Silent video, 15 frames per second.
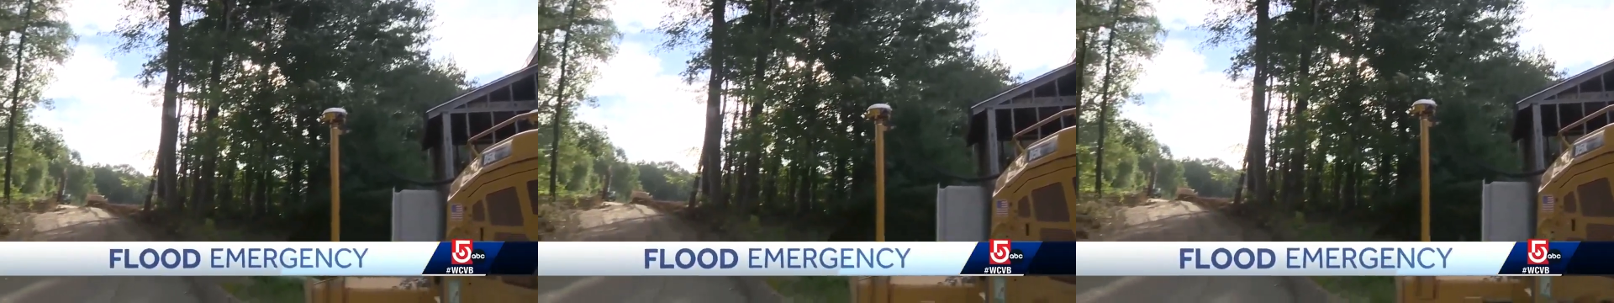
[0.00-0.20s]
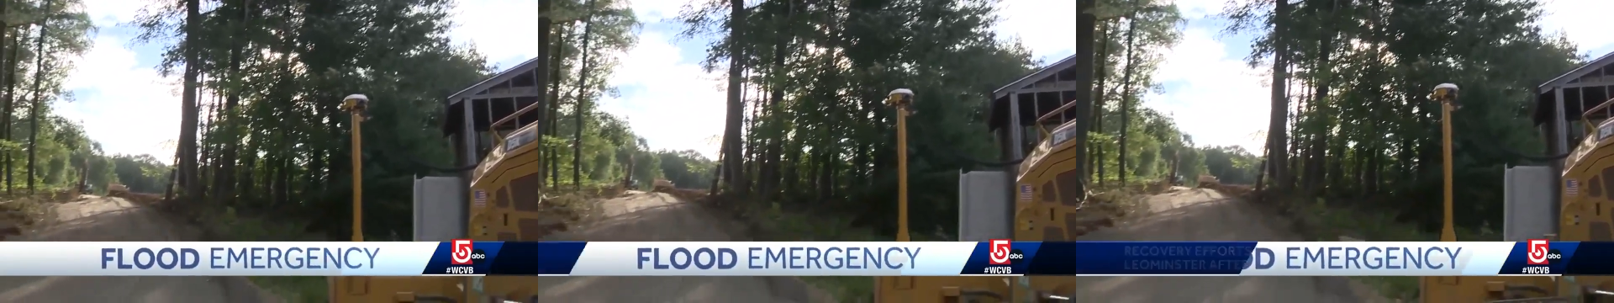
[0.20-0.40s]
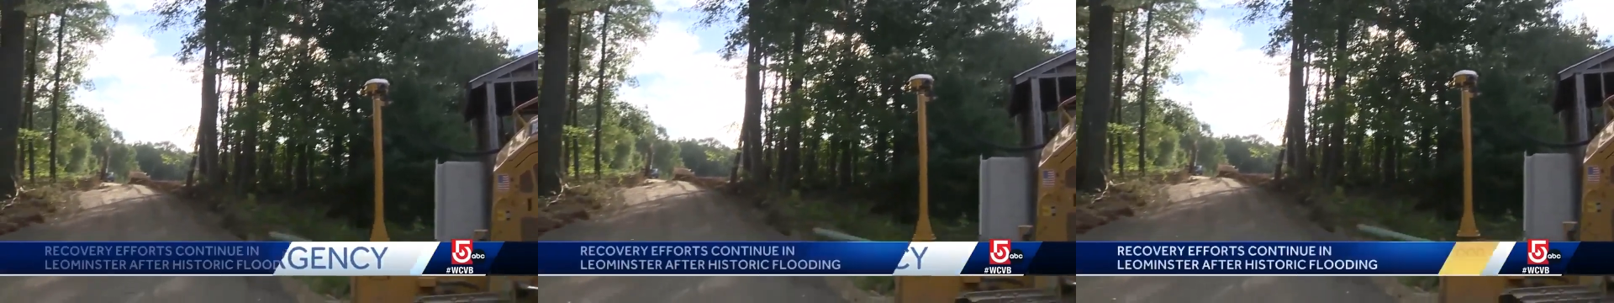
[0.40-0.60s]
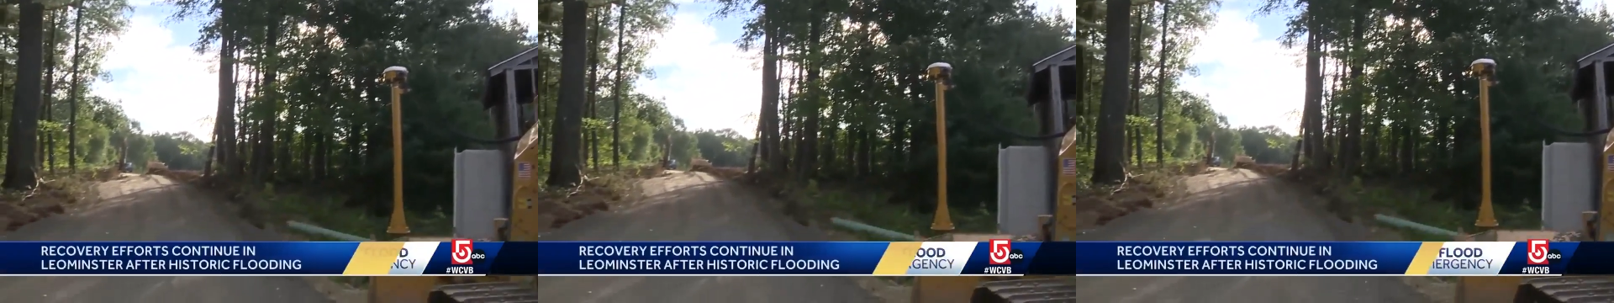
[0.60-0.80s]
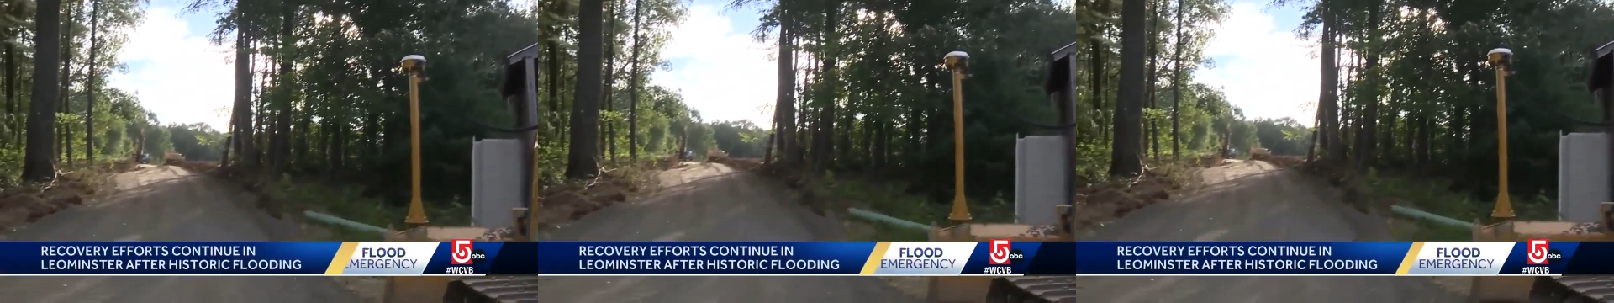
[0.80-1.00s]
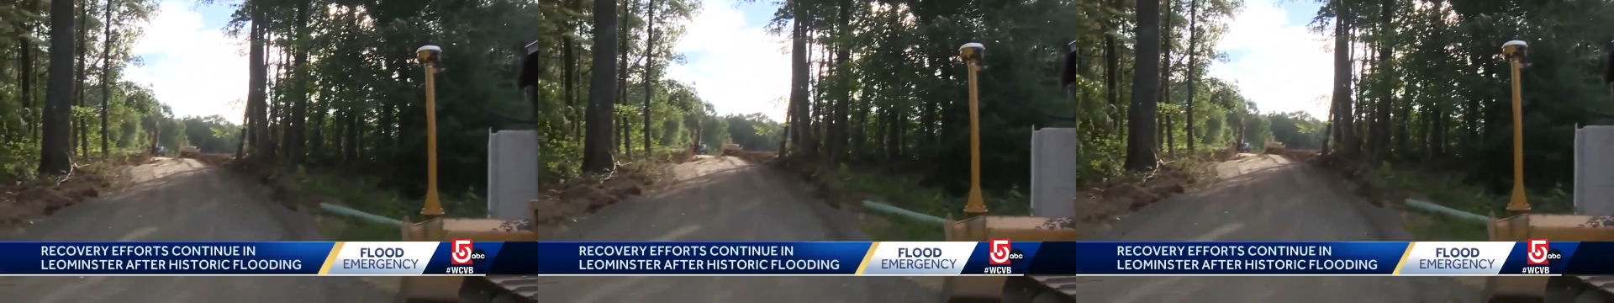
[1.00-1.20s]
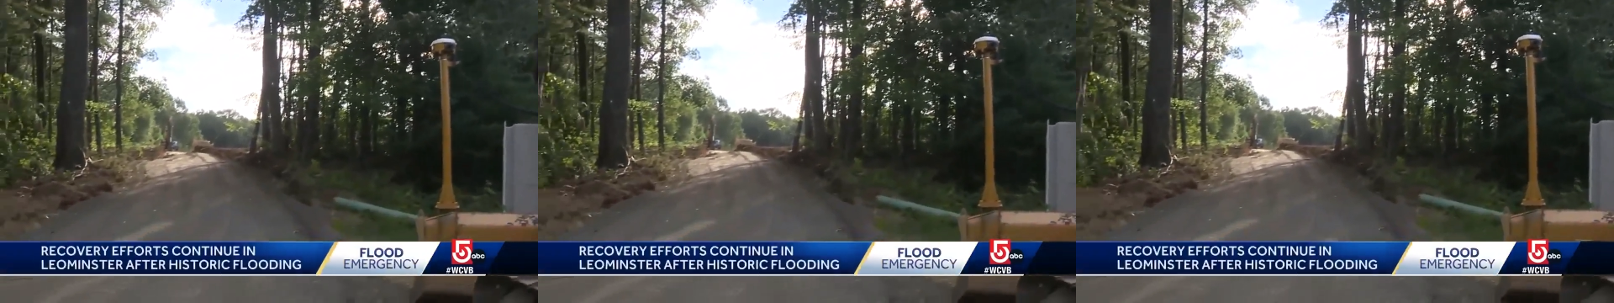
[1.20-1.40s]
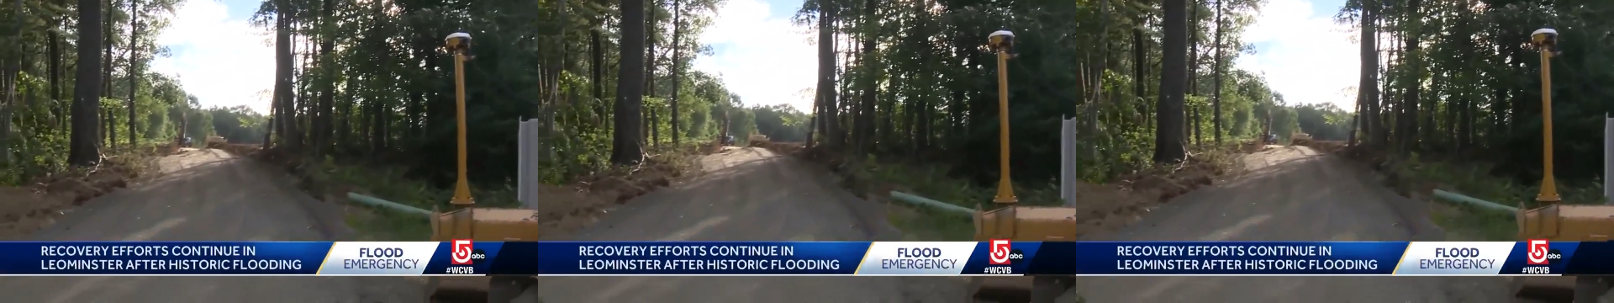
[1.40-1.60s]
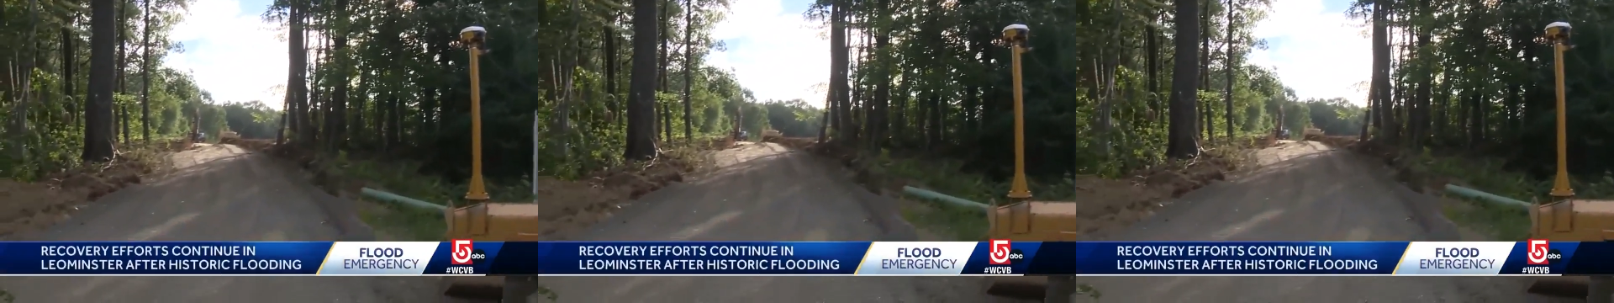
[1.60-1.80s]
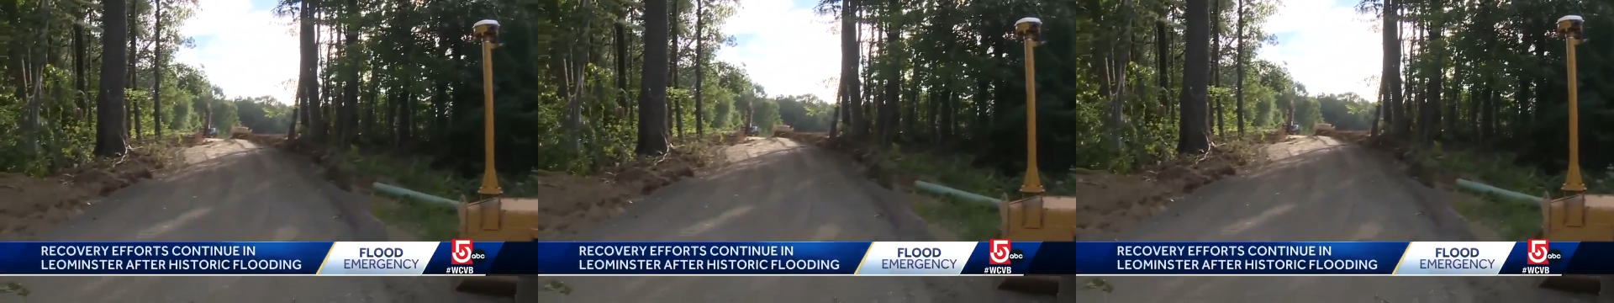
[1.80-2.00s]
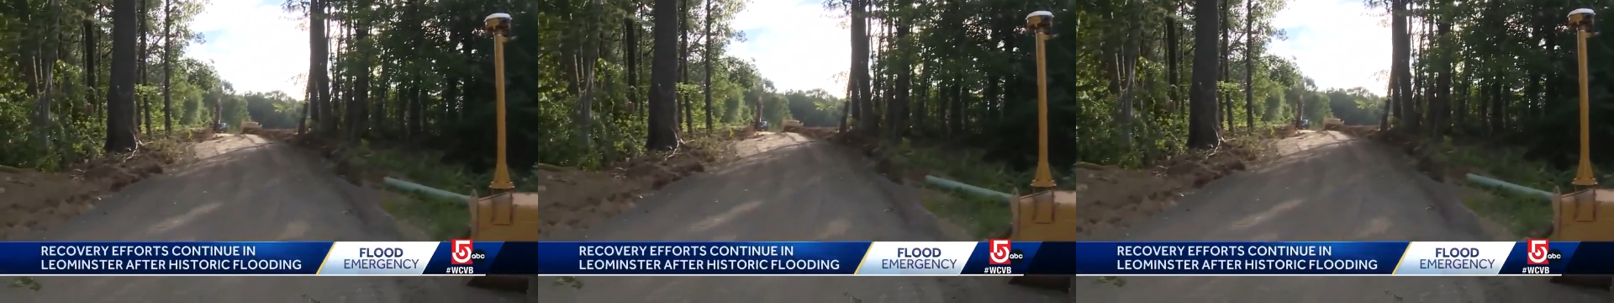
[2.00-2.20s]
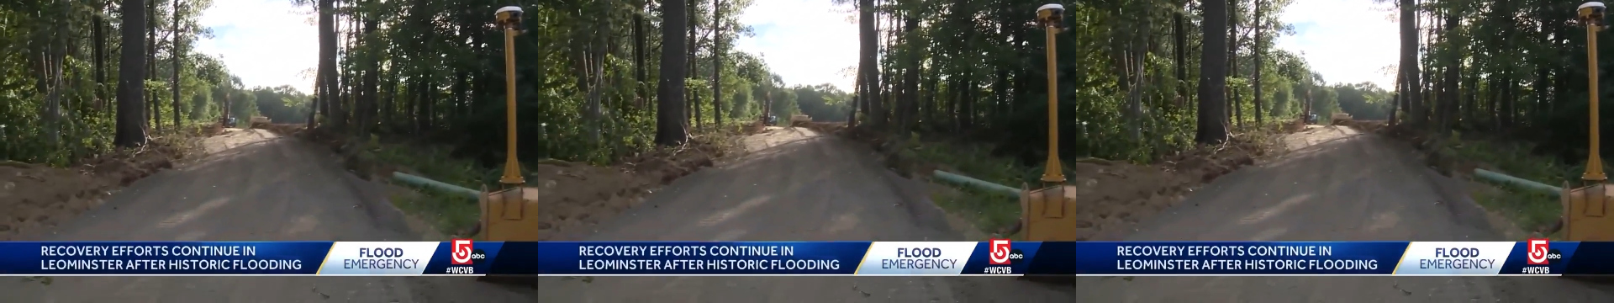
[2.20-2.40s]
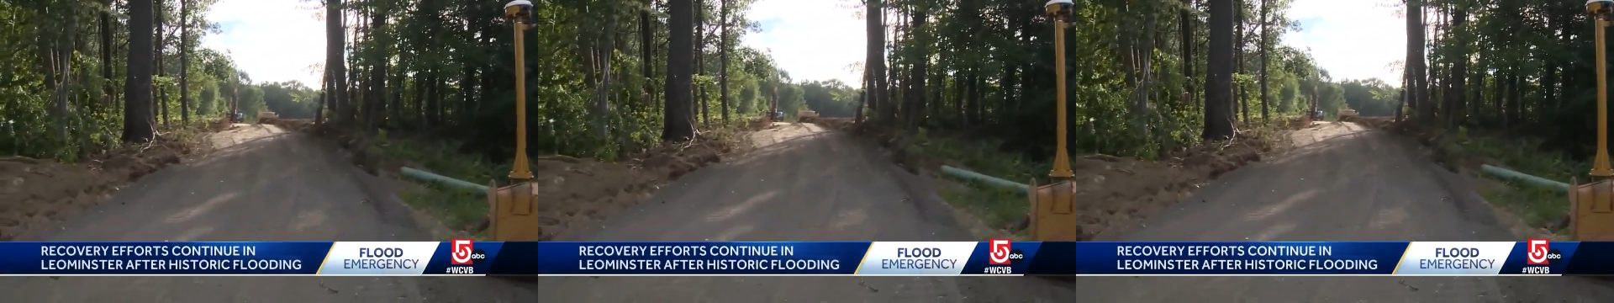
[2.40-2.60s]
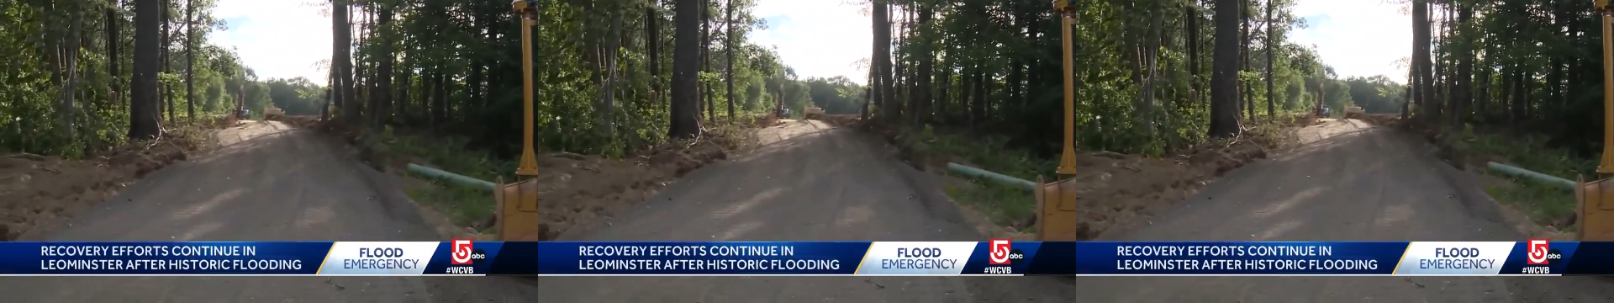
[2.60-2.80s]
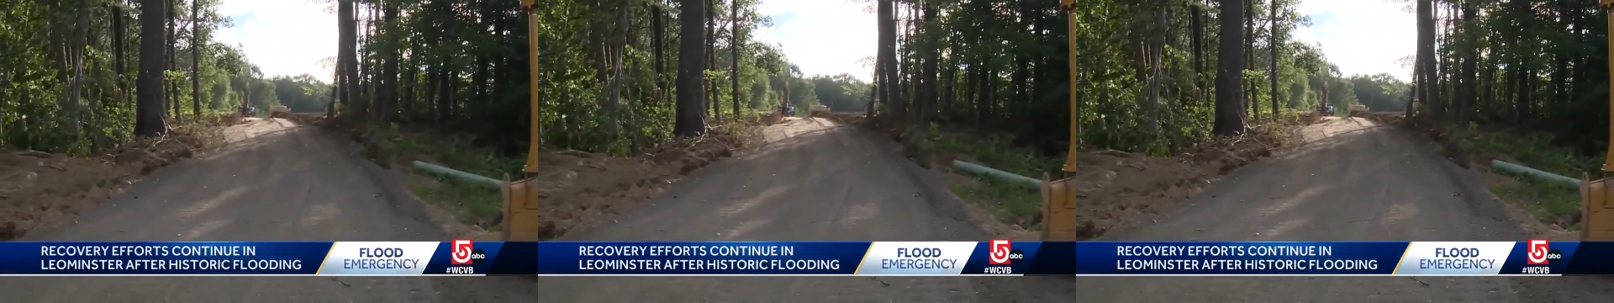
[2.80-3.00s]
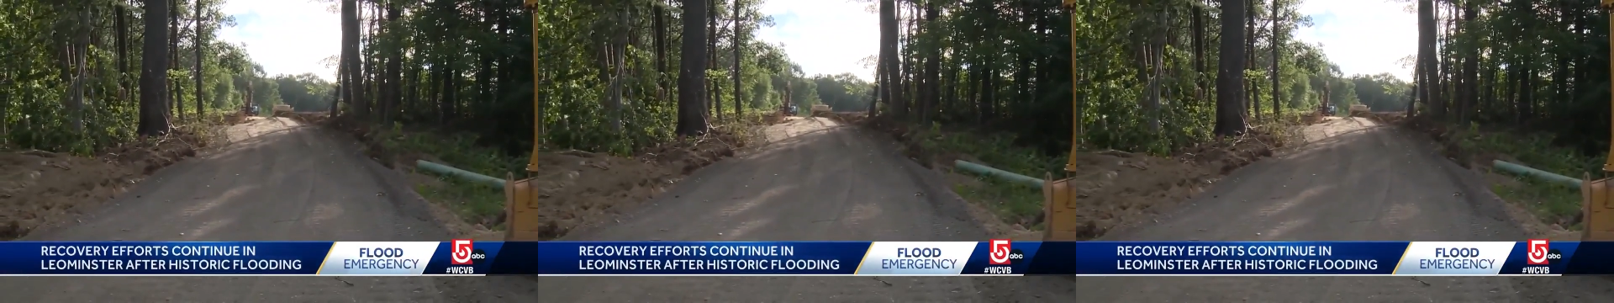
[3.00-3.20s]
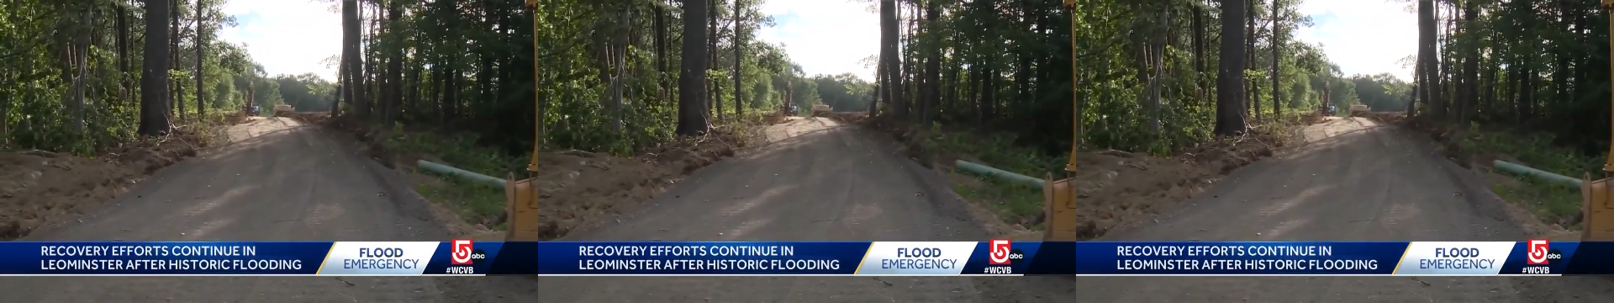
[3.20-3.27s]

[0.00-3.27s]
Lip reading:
No face is visible, so there are no lips to read.